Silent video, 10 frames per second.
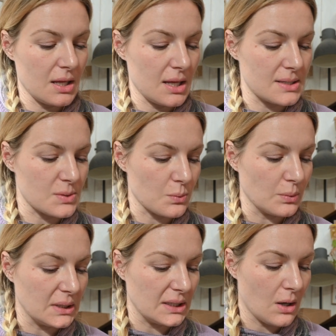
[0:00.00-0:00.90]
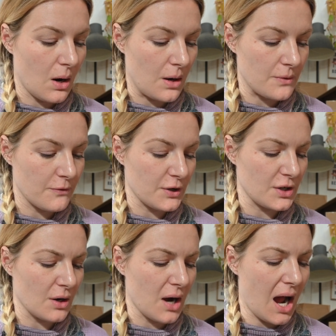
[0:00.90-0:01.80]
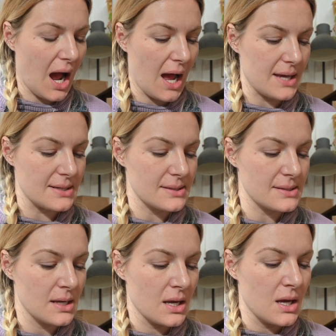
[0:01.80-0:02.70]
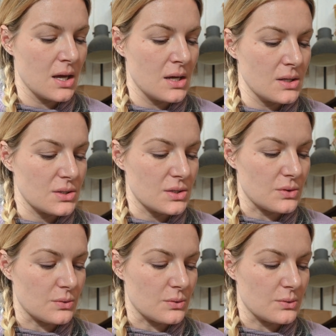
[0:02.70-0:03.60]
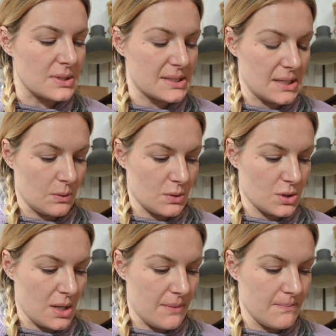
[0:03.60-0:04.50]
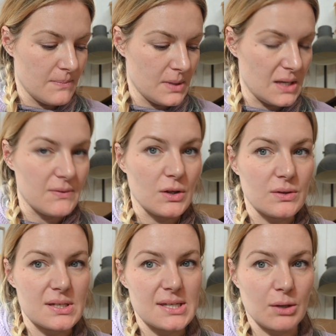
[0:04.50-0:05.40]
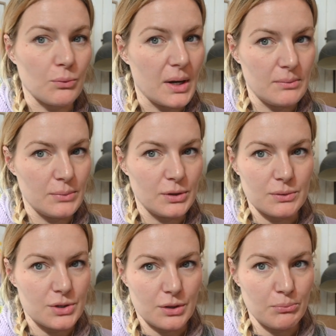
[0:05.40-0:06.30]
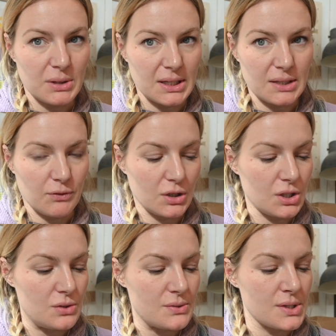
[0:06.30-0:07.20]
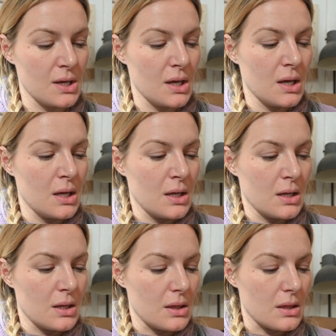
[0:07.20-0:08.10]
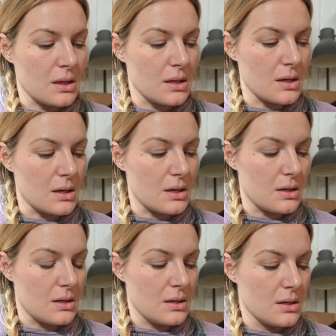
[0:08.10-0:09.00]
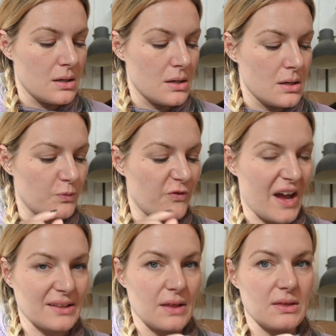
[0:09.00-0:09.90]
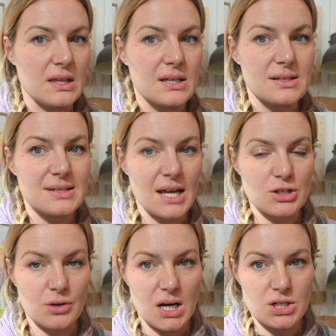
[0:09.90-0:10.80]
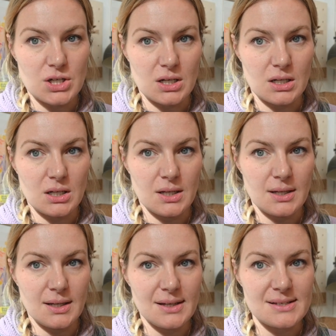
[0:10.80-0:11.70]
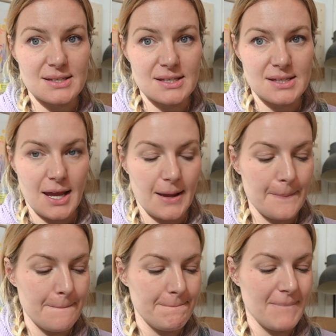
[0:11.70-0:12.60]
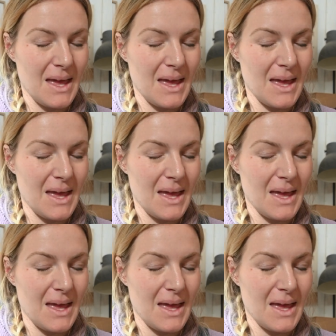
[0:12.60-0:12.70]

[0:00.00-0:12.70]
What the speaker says: it's really hard for your eyes to distinguish them. Even though this is like red and blue, which are completely different hues, the fact that the saturation is the same